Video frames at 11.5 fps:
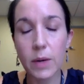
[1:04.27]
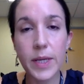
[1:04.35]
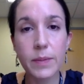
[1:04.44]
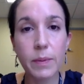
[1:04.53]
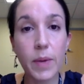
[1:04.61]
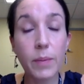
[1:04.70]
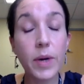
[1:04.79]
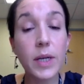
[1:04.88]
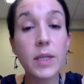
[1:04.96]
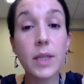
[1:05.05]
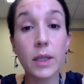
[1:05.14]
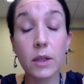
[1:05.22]
basement membrane
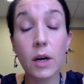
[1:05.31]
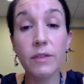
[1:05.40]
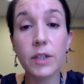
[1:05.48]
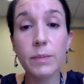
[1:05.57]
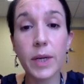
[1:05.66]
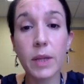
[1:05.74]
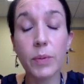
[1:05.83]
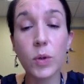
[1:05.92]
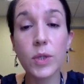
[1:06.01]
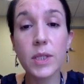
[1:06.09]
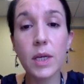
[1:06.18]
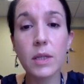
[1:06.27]
is then covered by the
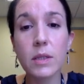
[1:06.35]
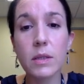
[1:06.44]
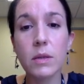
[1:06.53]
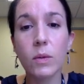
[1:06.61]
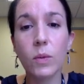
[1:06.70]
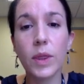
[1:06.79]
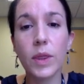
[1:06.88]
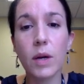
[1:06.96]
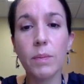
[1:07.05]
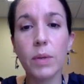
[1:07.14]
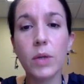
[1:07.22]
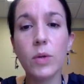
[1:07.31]
podocytes with their
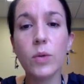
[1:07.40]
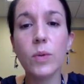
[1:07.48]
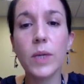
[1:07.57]
blue